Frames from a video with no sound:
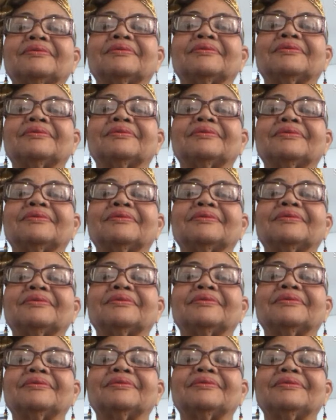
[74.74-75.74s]

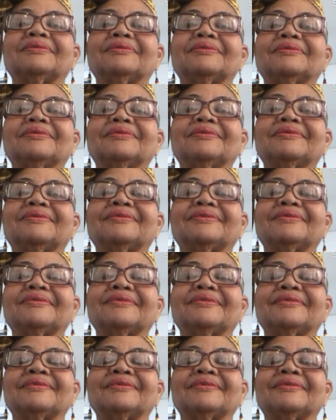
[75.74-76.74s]

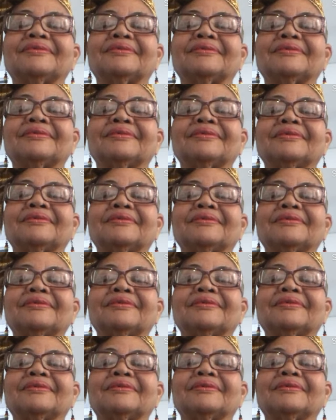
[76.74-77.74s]

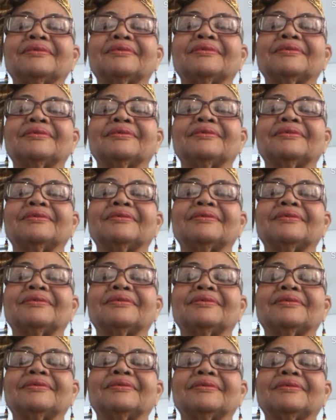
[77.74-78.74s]

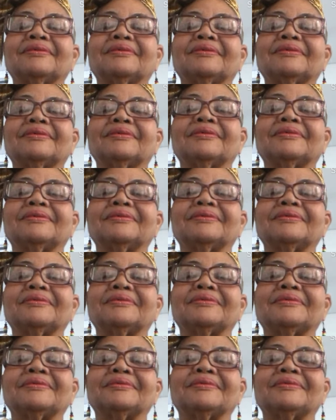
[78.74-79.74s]

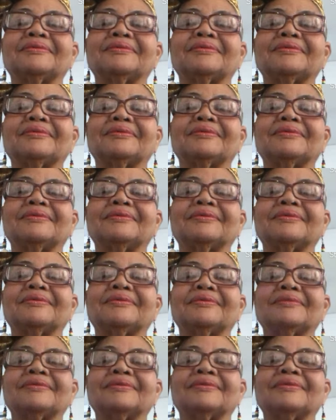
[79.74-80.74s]

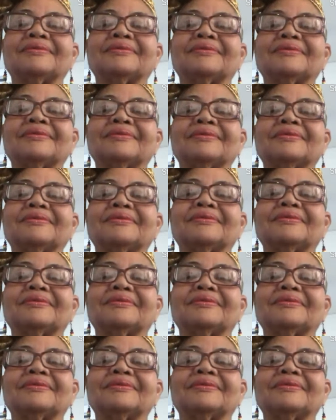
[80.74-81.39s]
(not speaking)